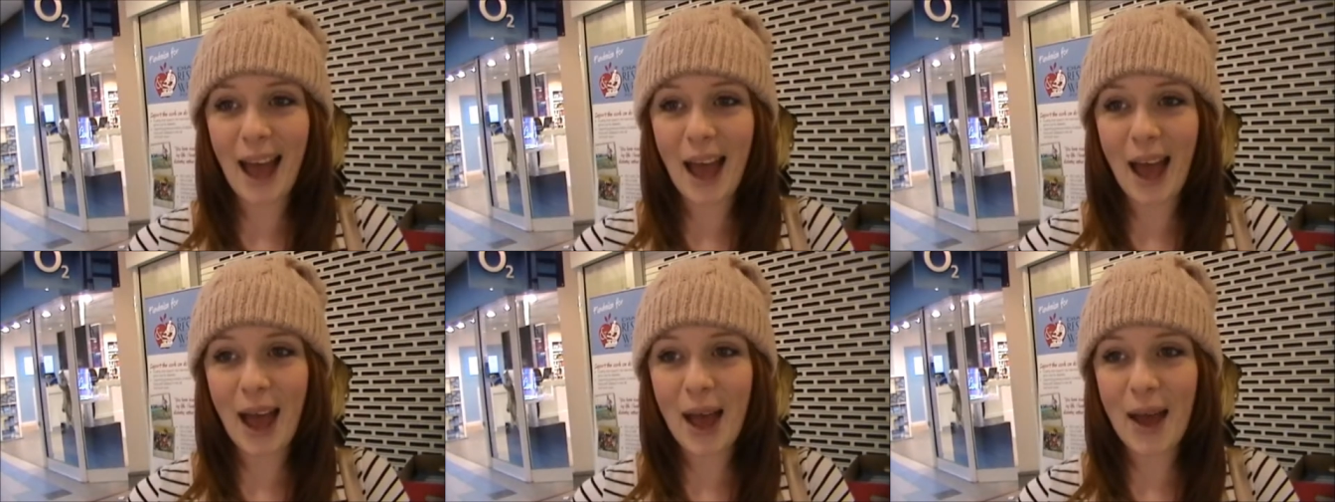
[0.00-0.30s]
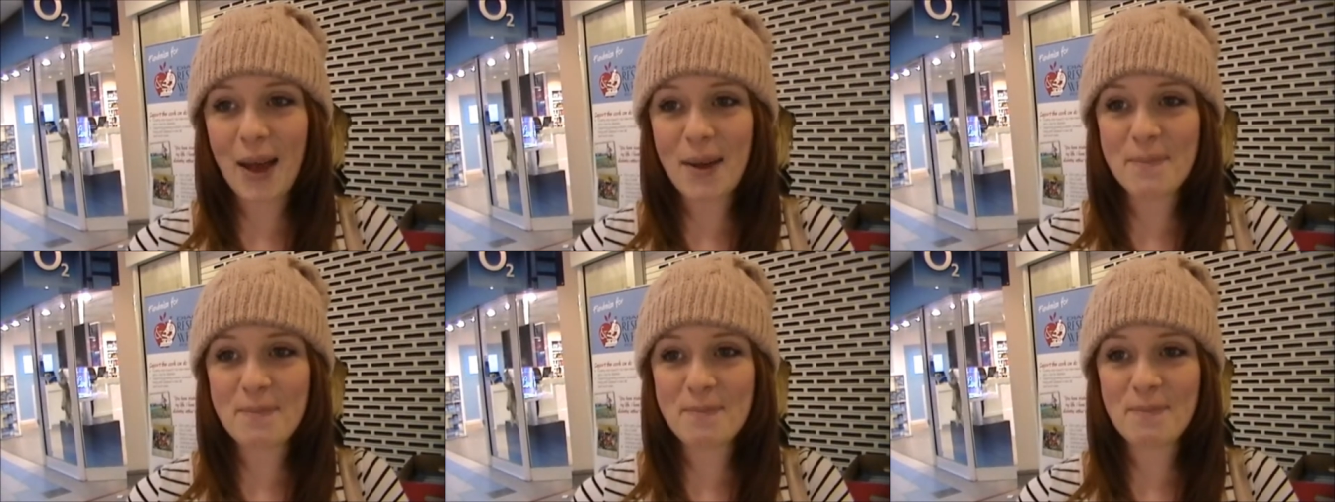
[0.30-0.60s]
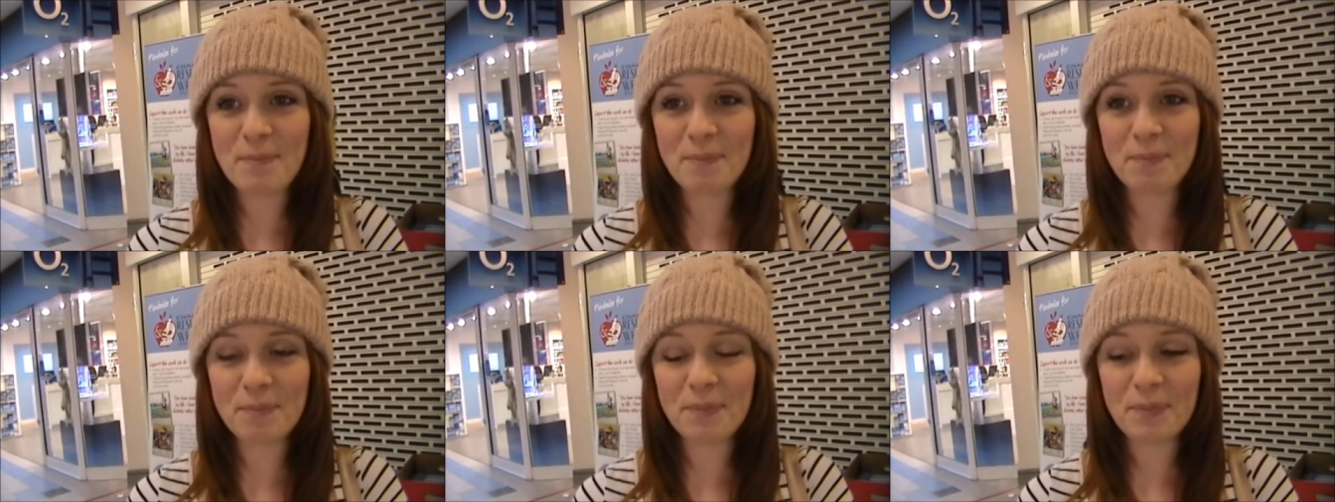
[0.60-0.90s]
Um,
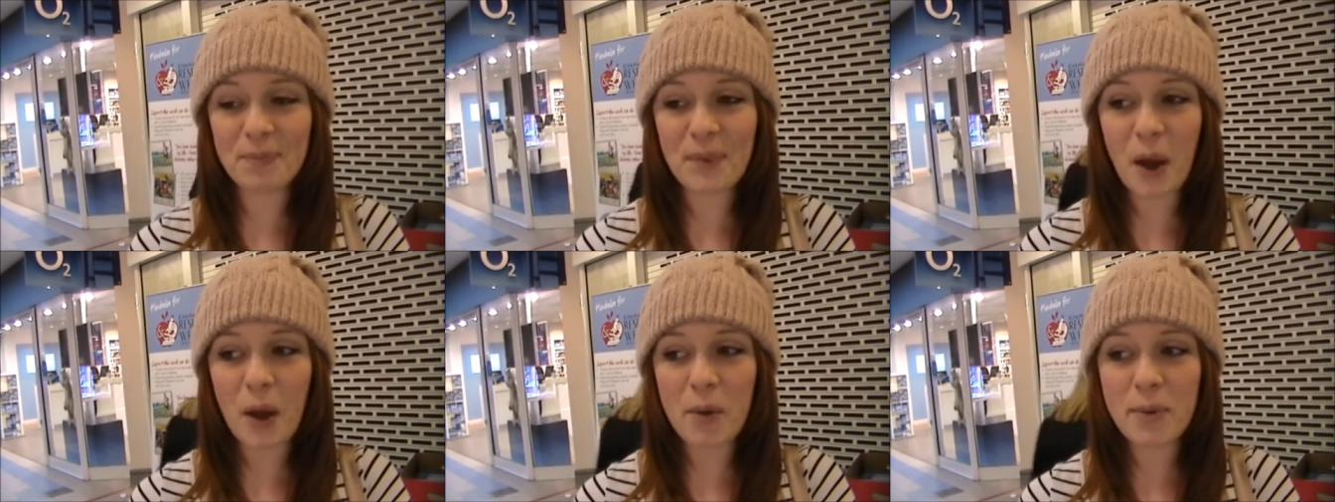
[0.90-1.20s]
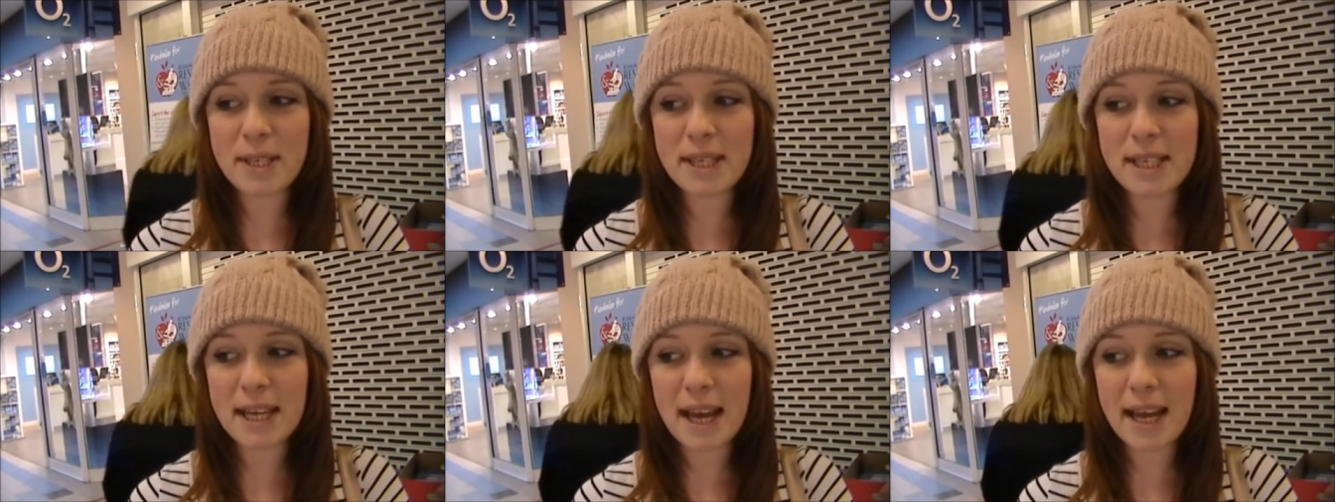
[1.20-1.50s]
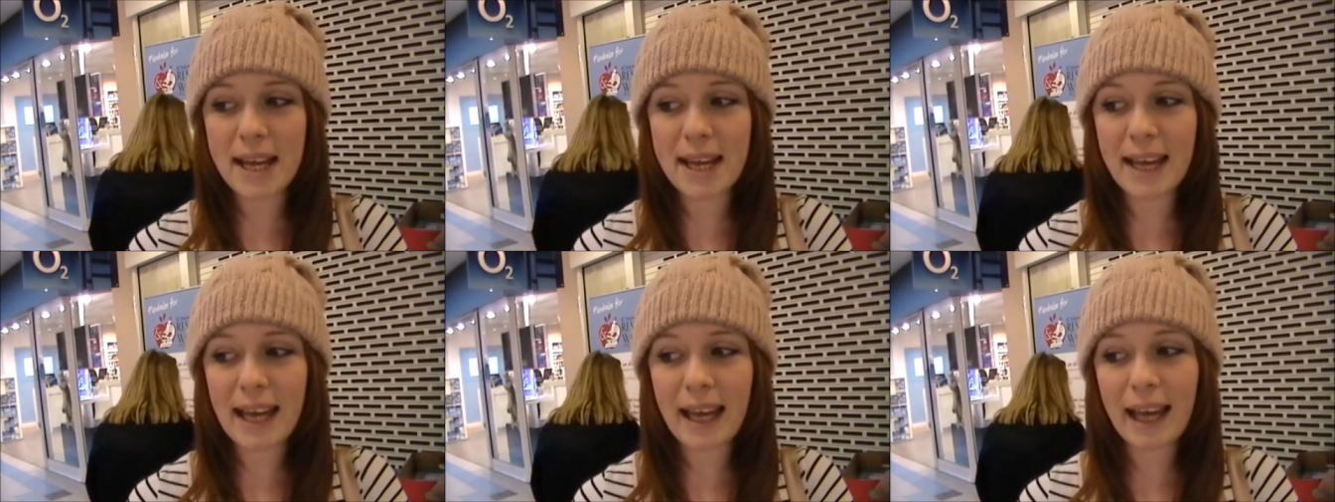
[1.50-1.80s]
I was
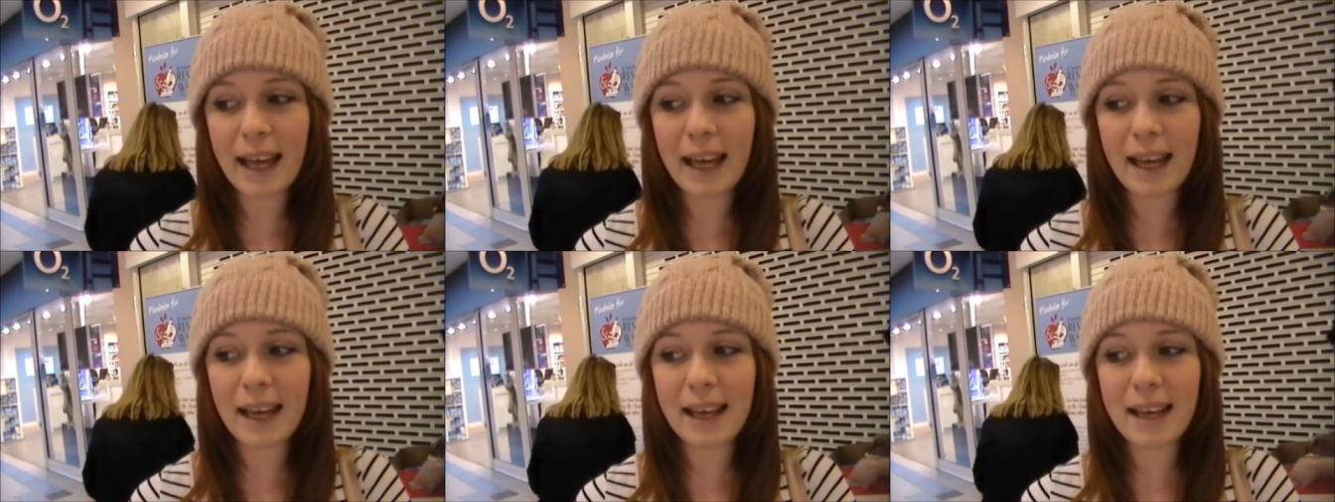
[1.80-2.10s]
taking